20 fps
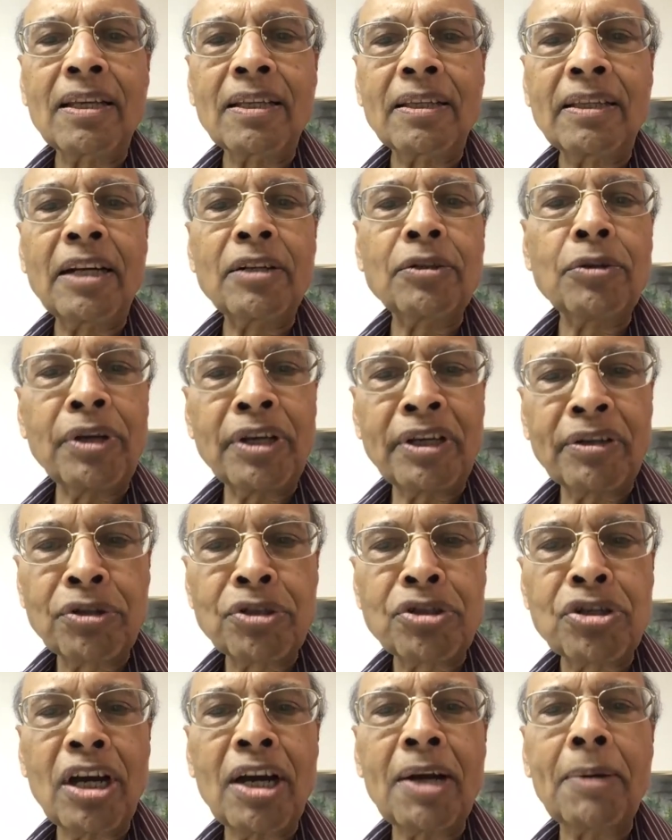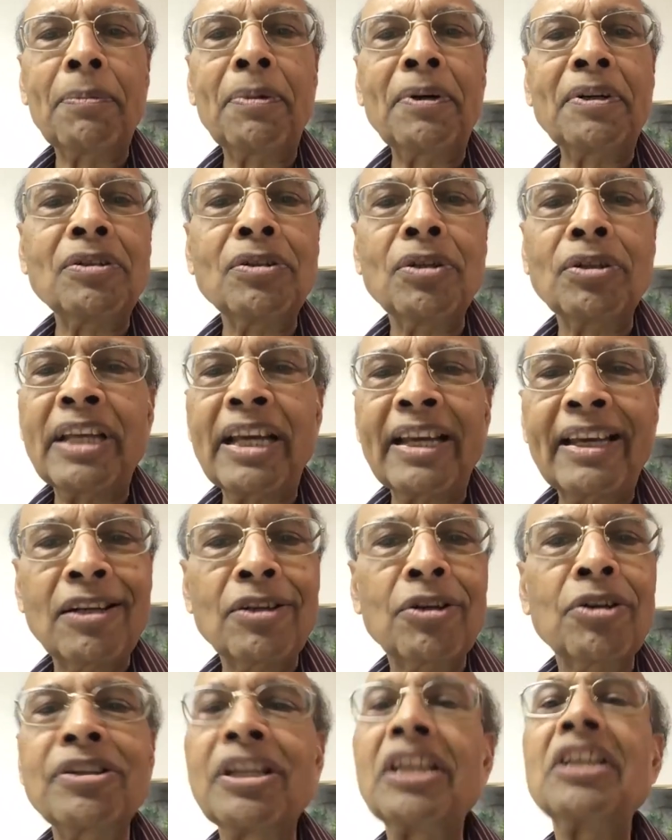They're doing a good job, but no, they
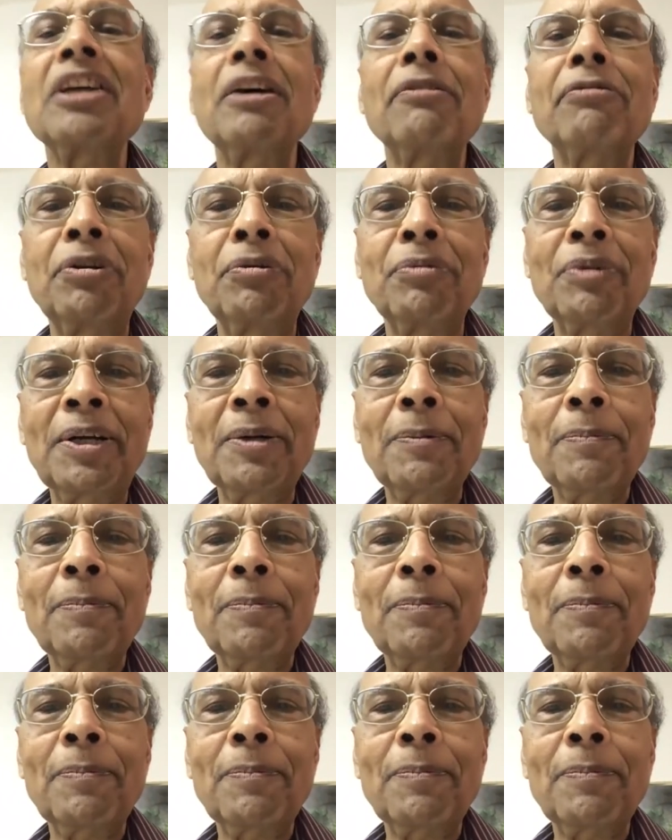cannot reach everyone.